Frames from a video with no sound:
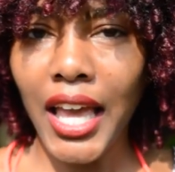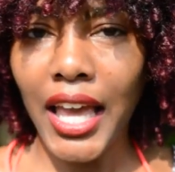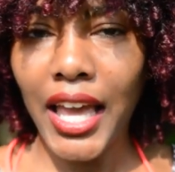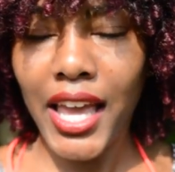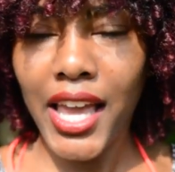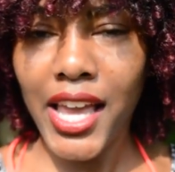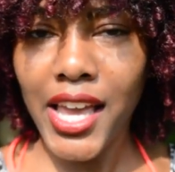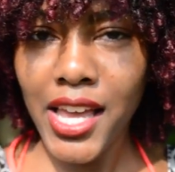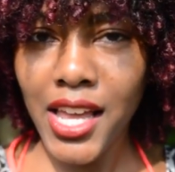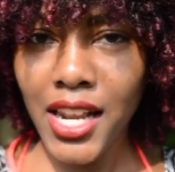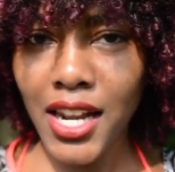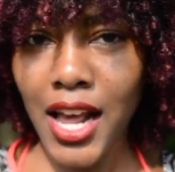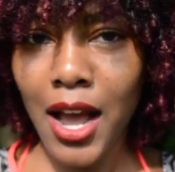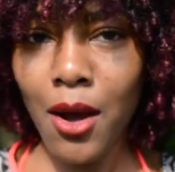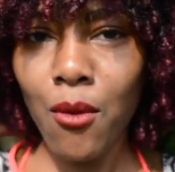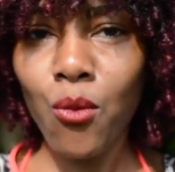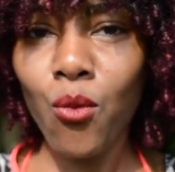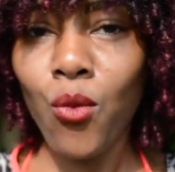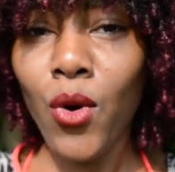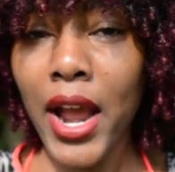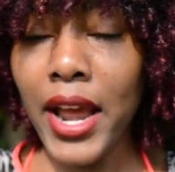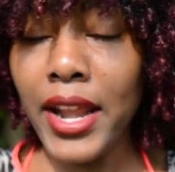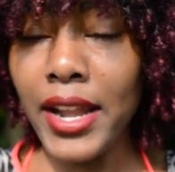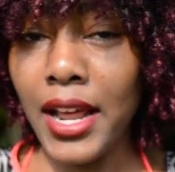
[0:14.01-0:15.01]
And
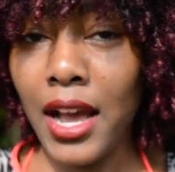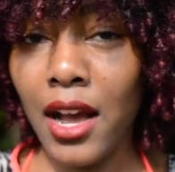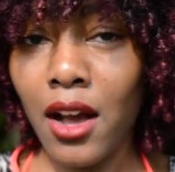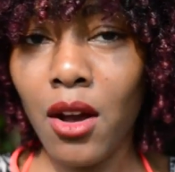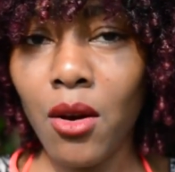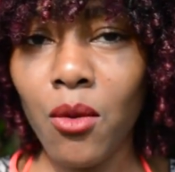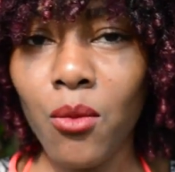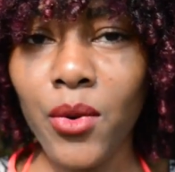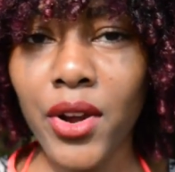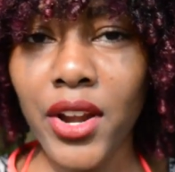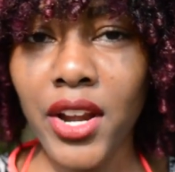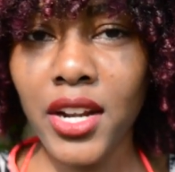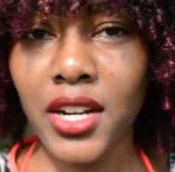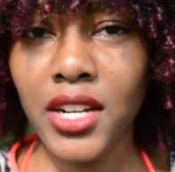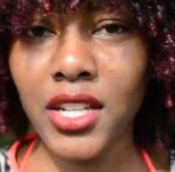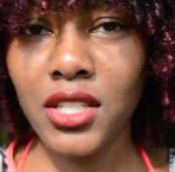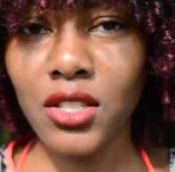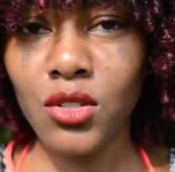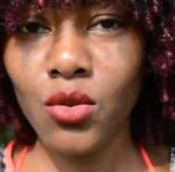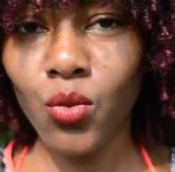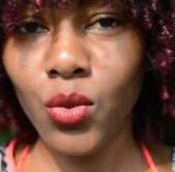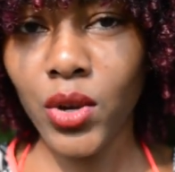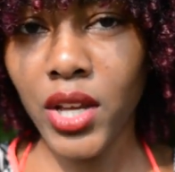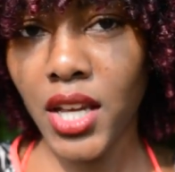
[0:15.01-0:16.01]
right now I'm wearing
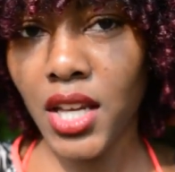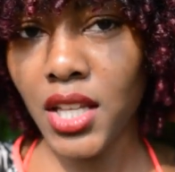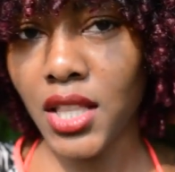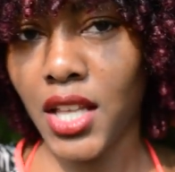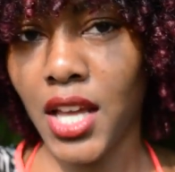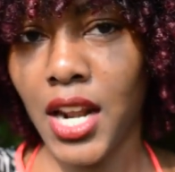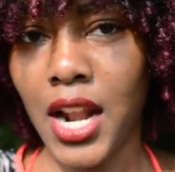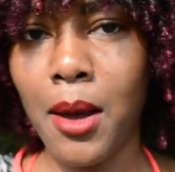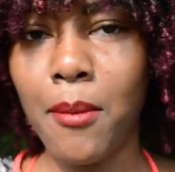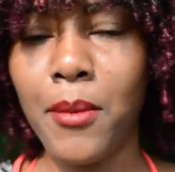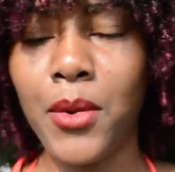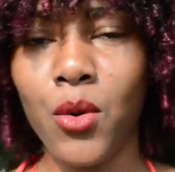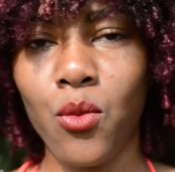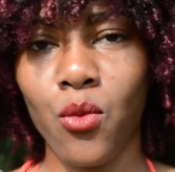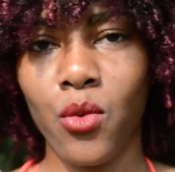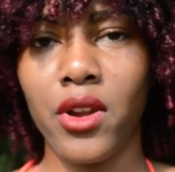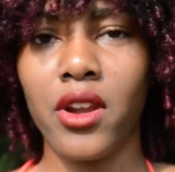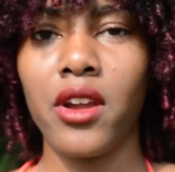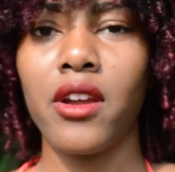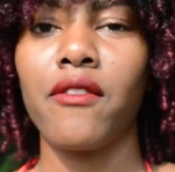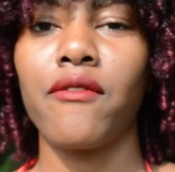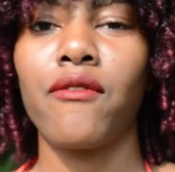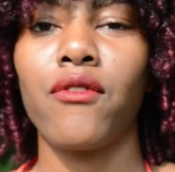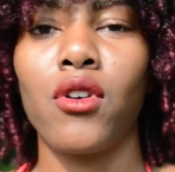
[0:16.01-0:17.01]
this wig that I've been
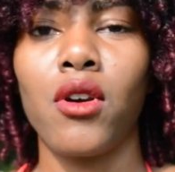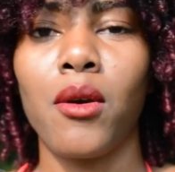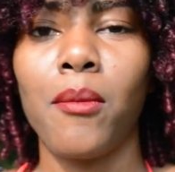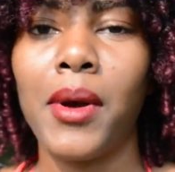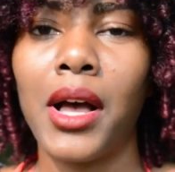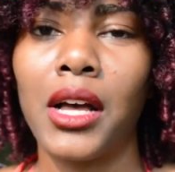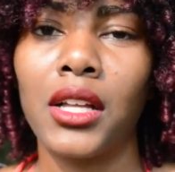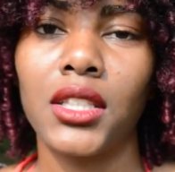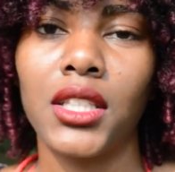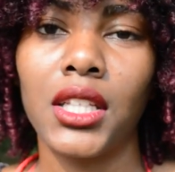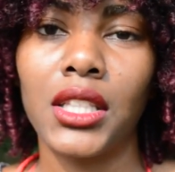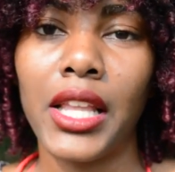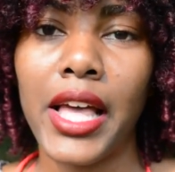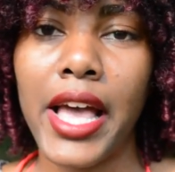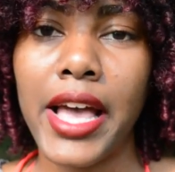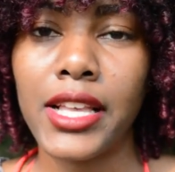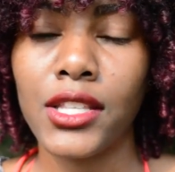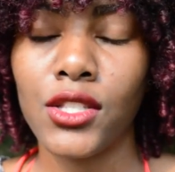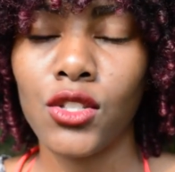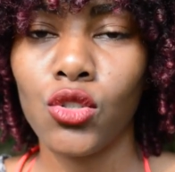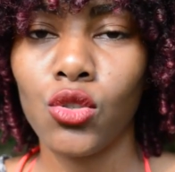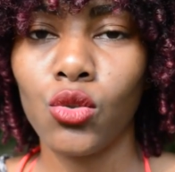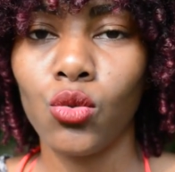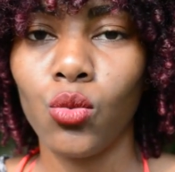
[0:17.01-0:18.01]
wearing for about the
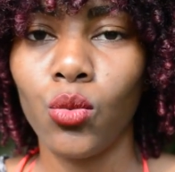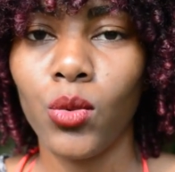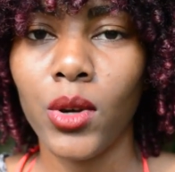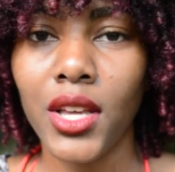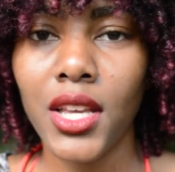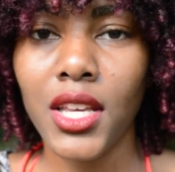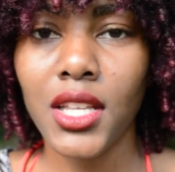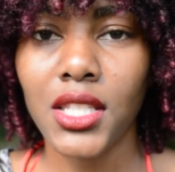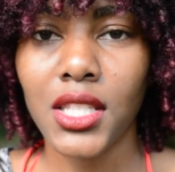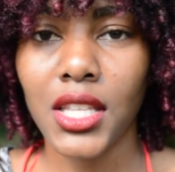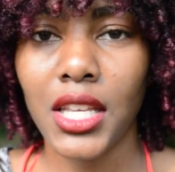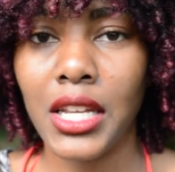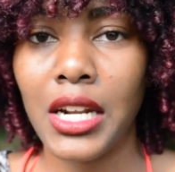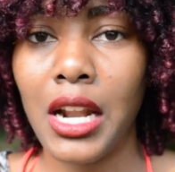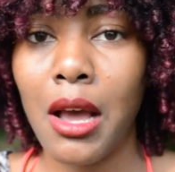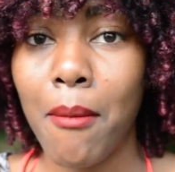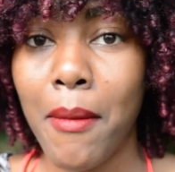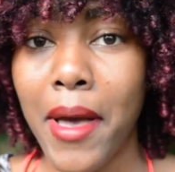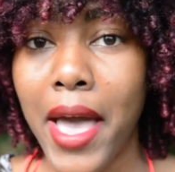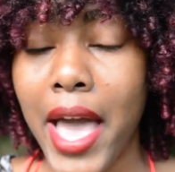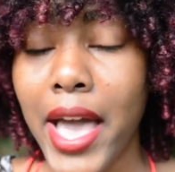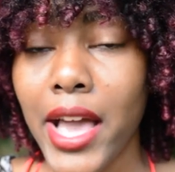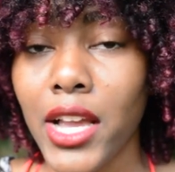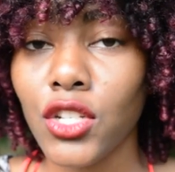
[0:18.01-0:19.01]
last 2 weeks, and
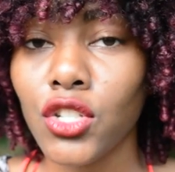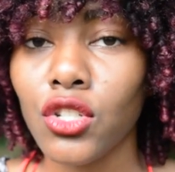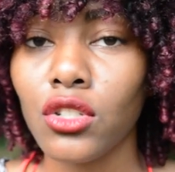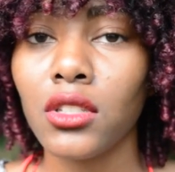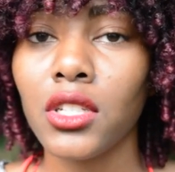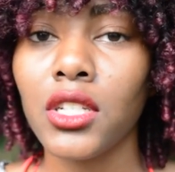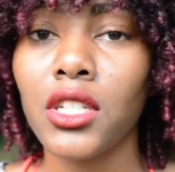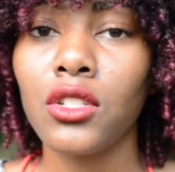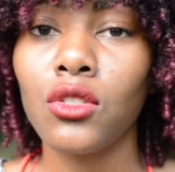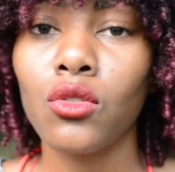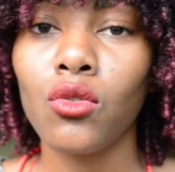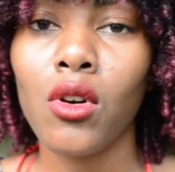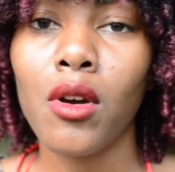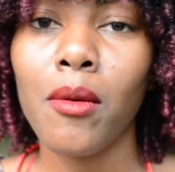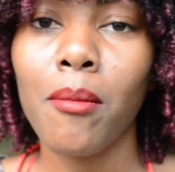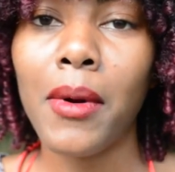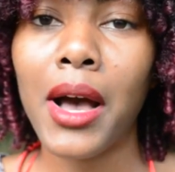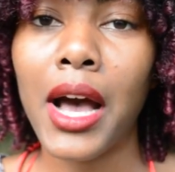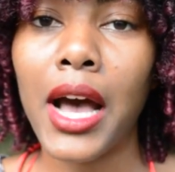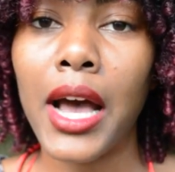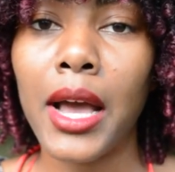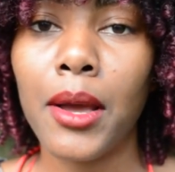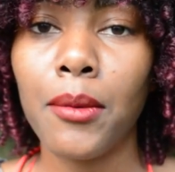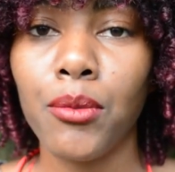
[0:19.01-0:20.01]
I'm actually doing
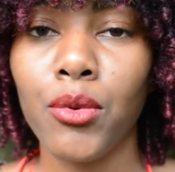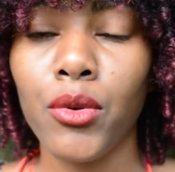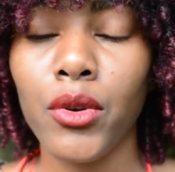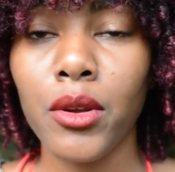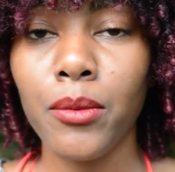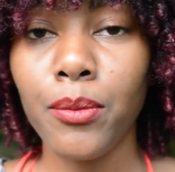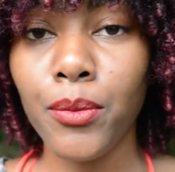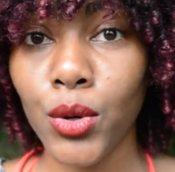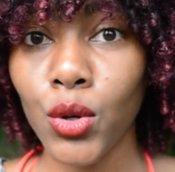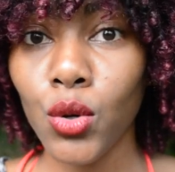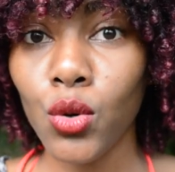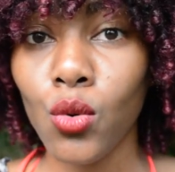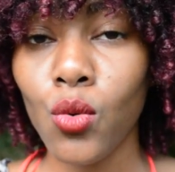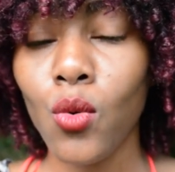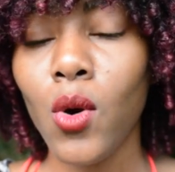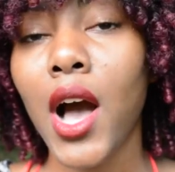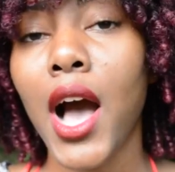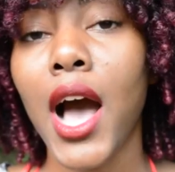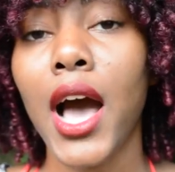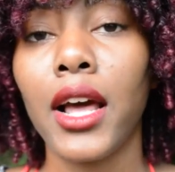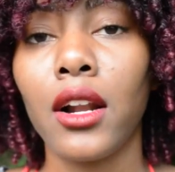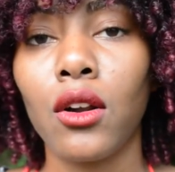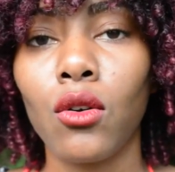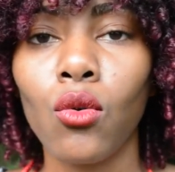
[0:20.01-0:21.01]
my pre-poo
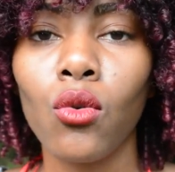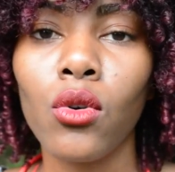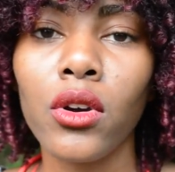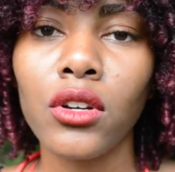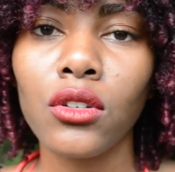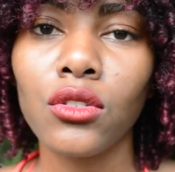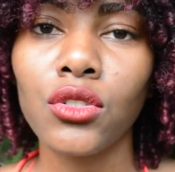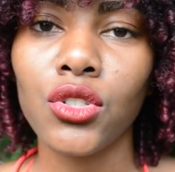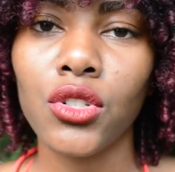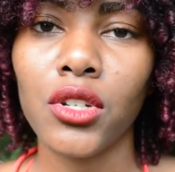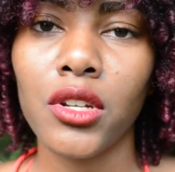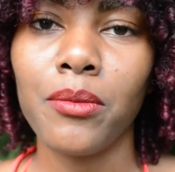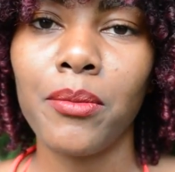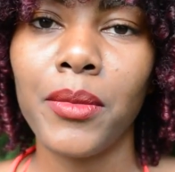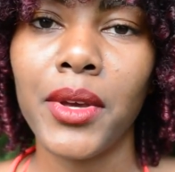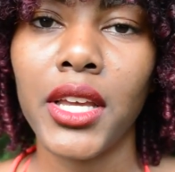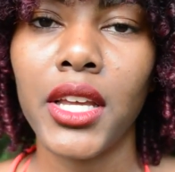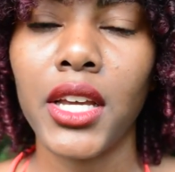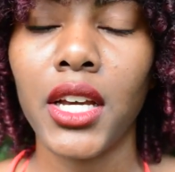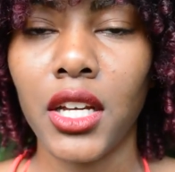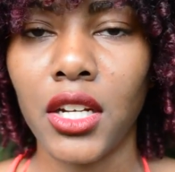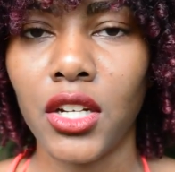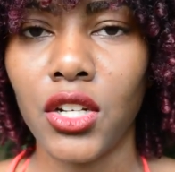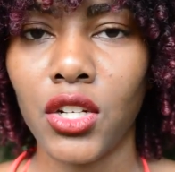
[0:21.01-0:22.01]
hot oil
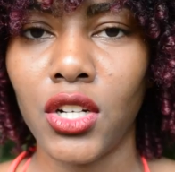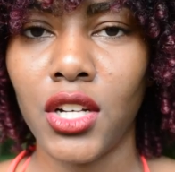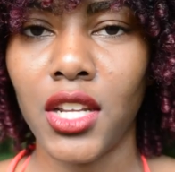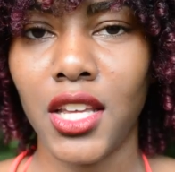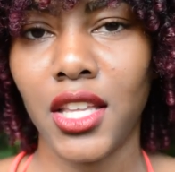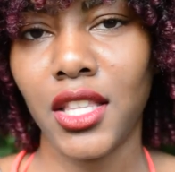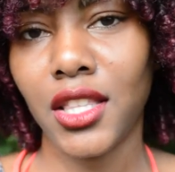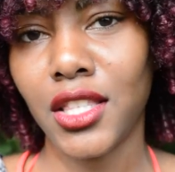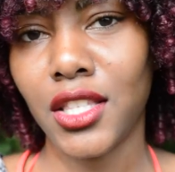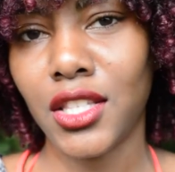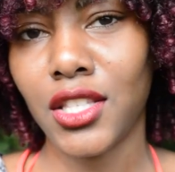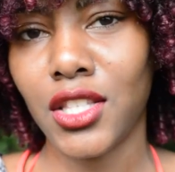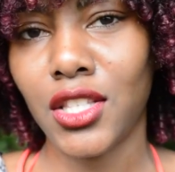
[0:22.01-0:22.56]
treatment underneath.